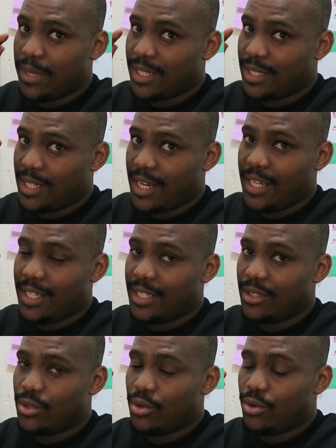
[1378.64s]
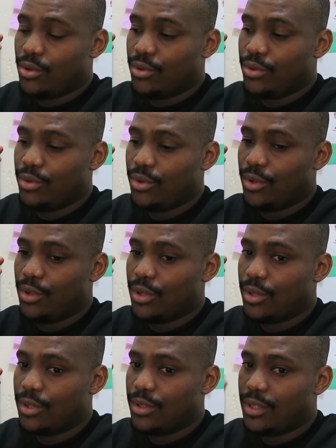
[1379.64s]
but it's raining, so
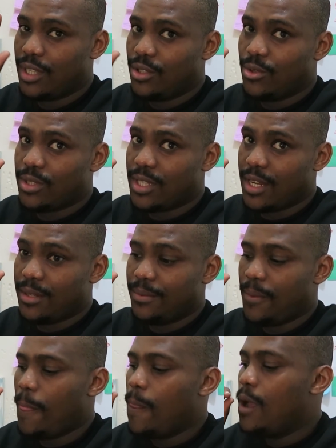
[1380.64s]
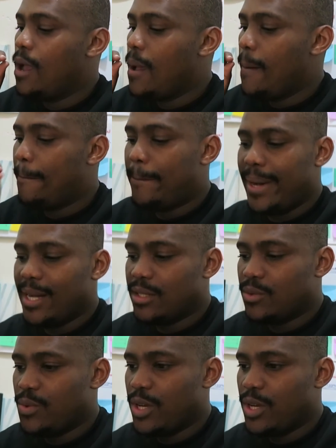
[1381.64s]
there's no sun. But